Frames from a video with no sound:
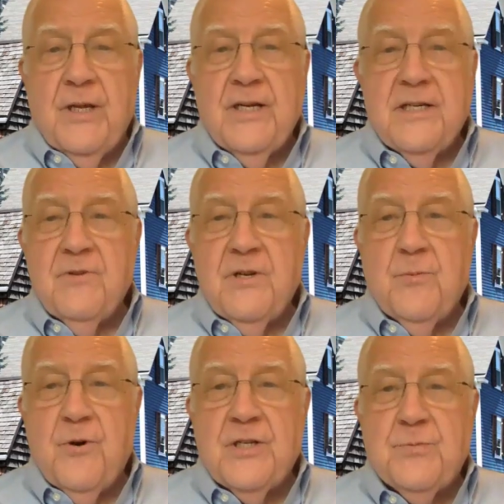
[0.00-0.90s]
plan giving
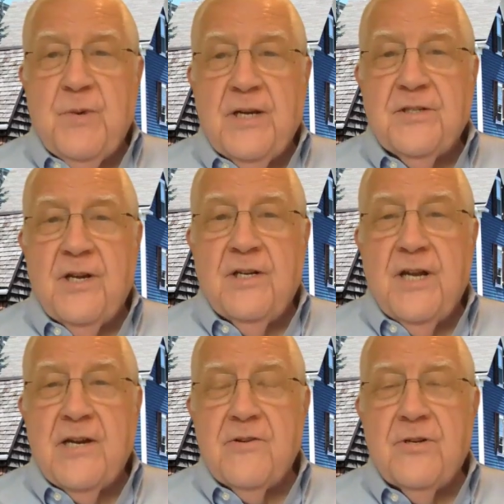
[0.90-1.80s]
prospects, and
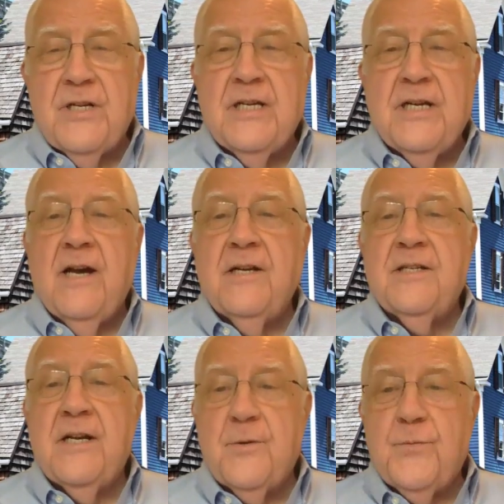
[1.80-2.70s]
not only
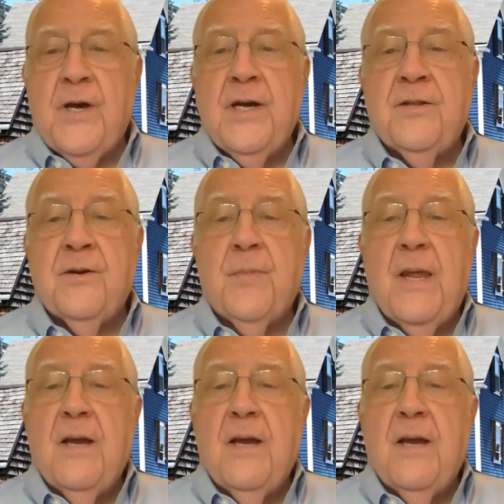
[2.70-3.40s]
identify them,